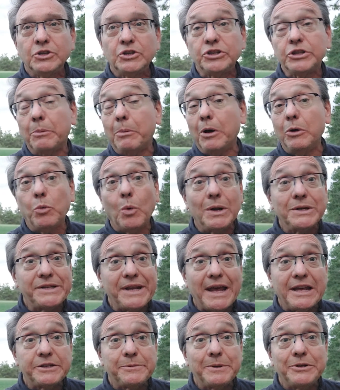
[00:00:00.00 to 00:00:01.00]
Someone
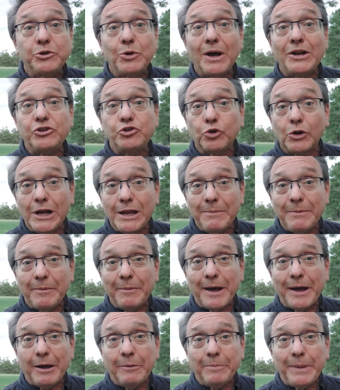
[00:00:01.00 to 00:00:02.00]
once asked me, do I dream
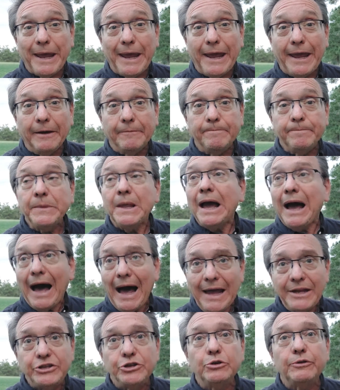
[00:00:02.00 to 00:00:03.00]
about Pam?
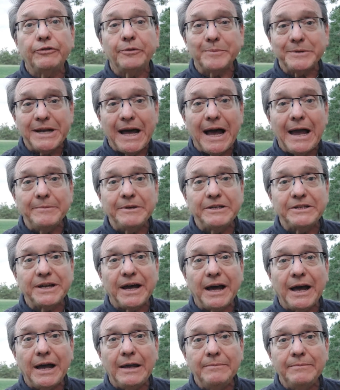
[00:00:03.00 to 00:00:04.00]
I do from time to
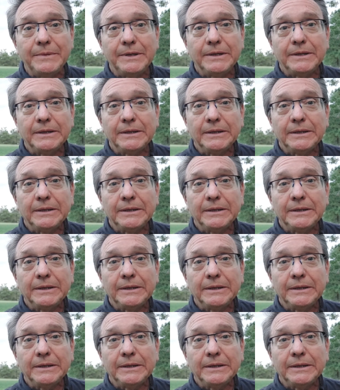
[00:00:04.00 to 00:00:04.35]
time.